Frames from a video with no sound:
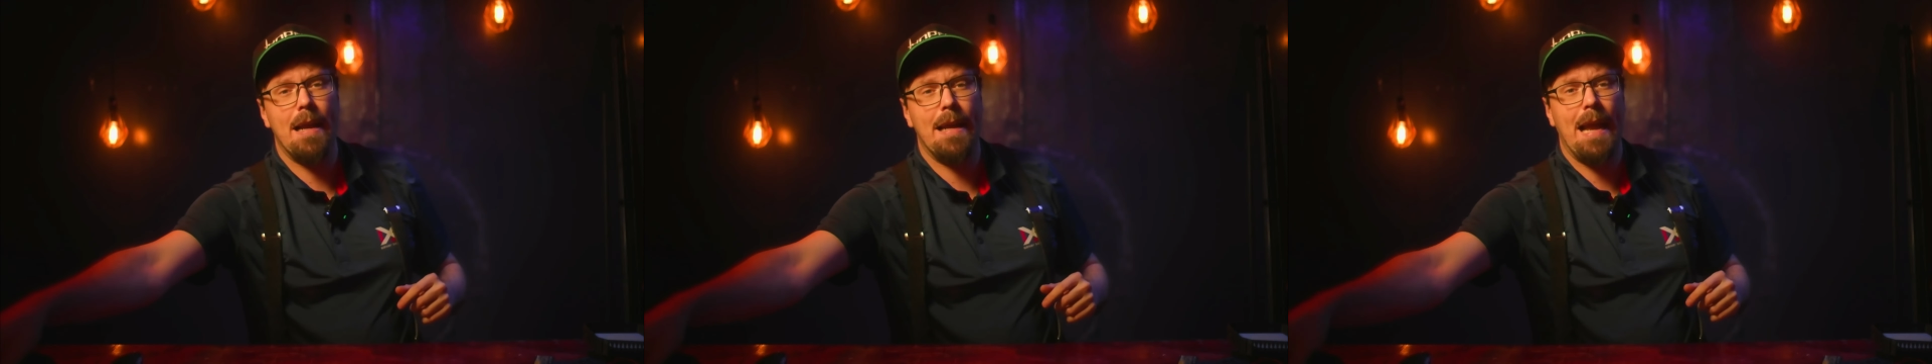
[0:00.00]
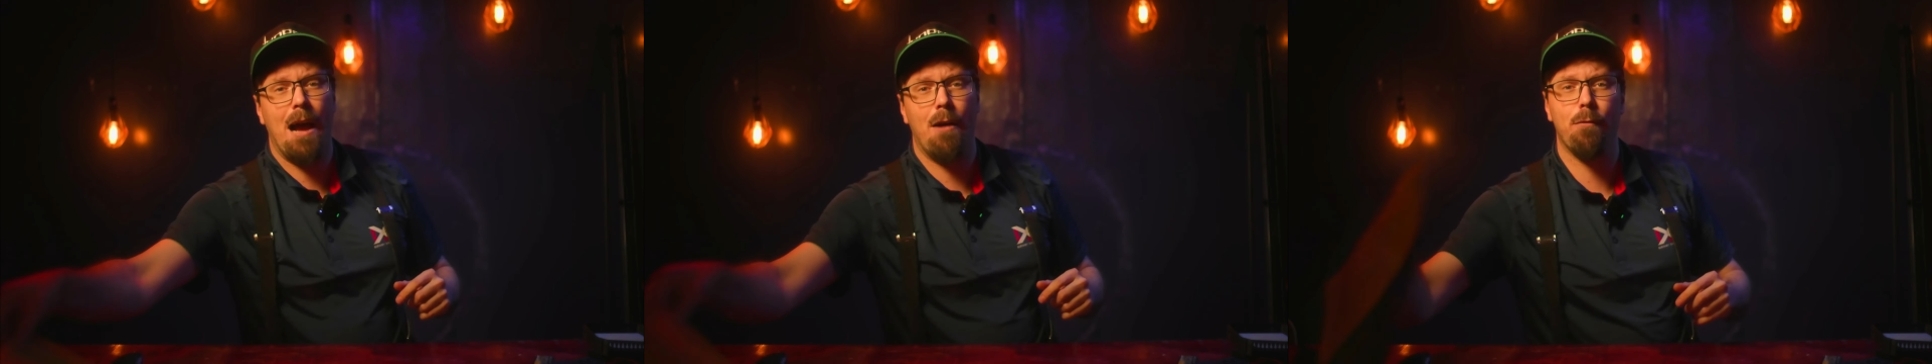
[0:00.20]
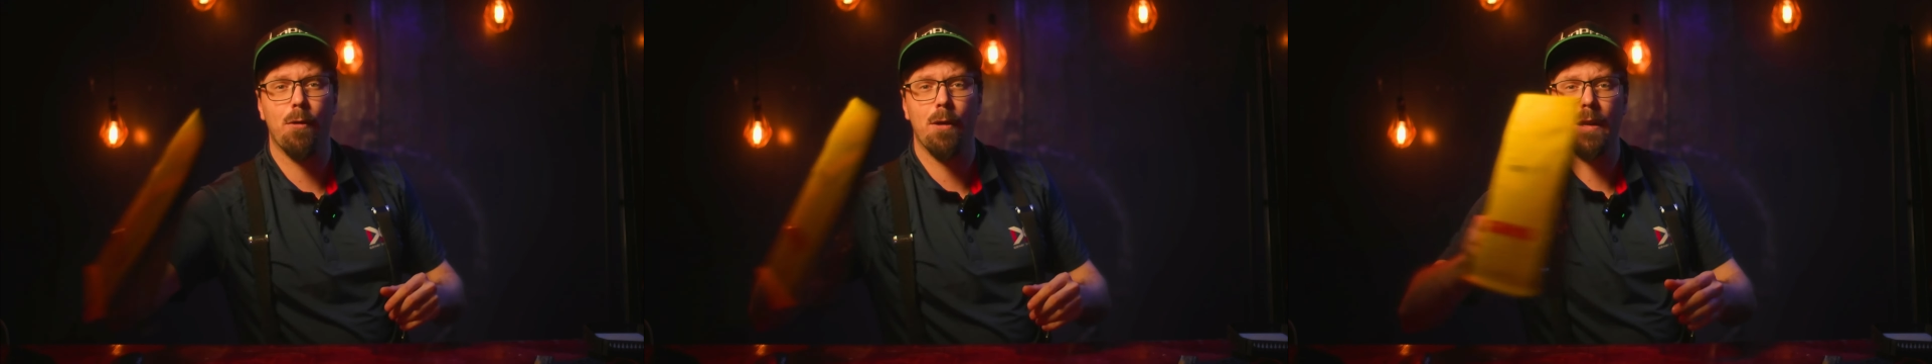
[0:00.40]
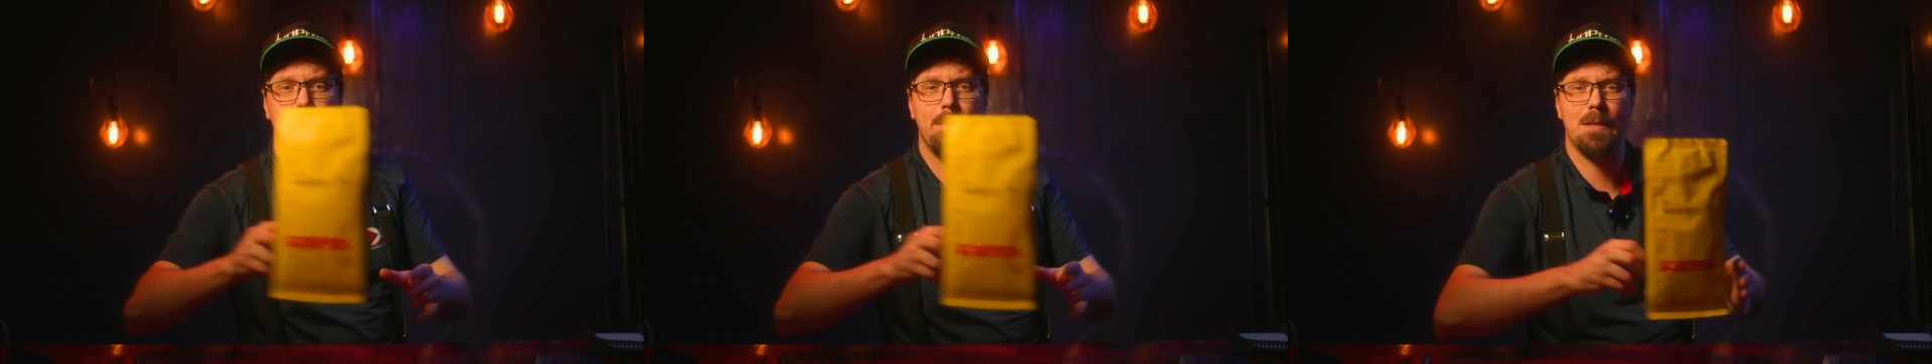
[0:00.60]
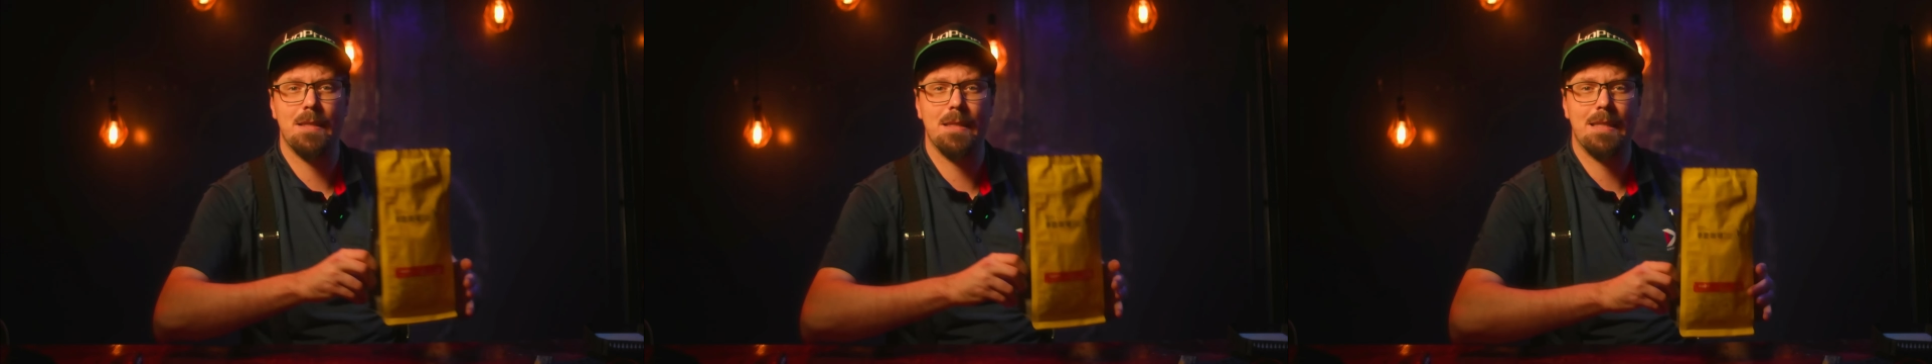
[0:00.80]
now for a
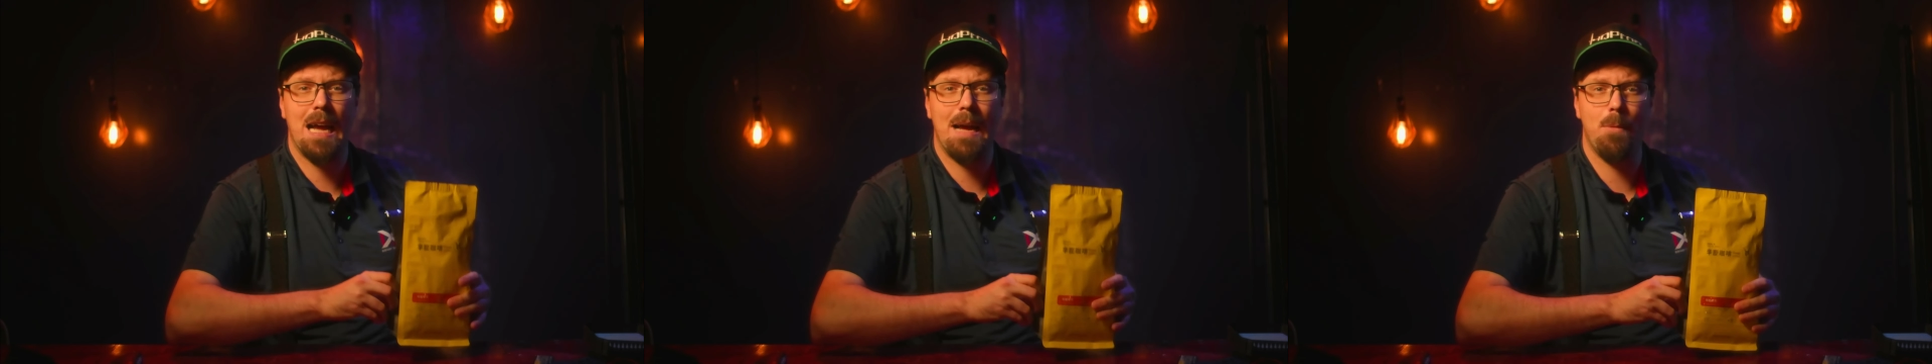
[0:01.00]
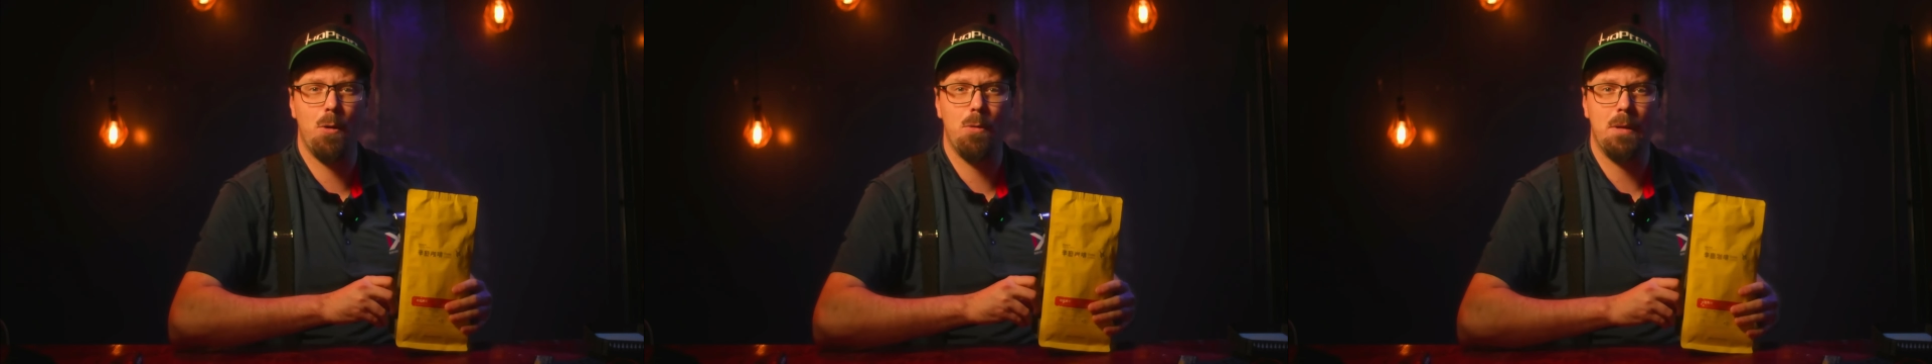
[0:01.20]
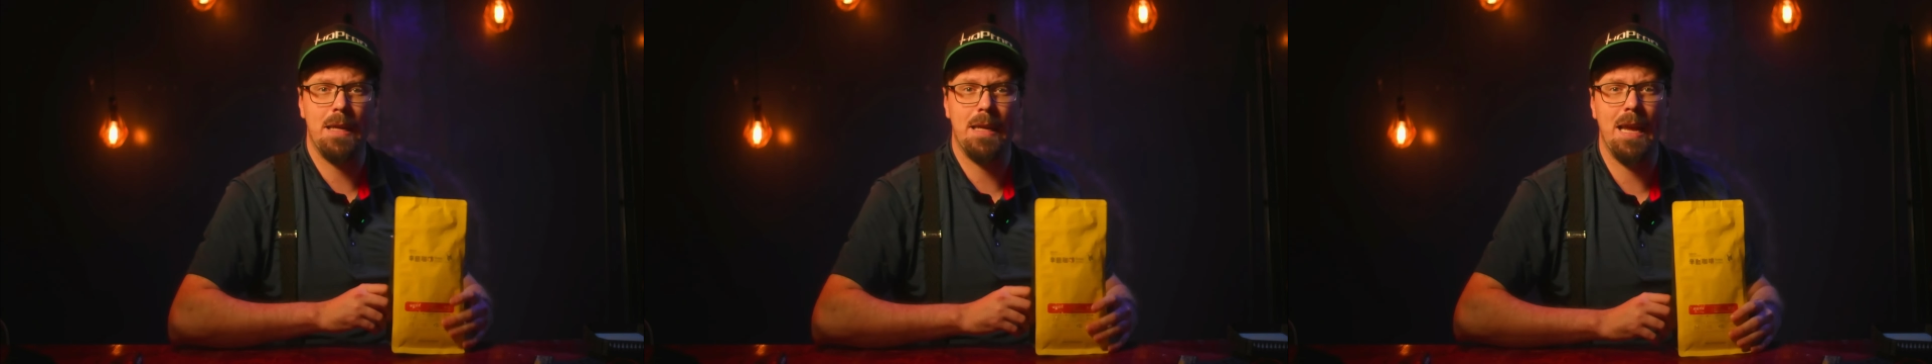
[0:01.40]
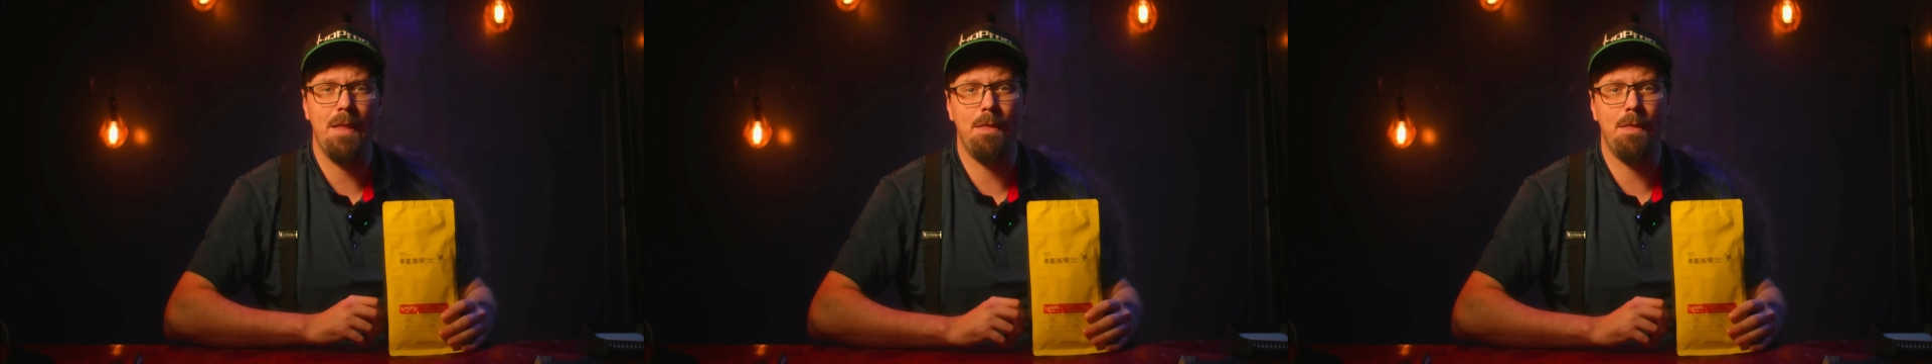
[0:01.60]
limited time only get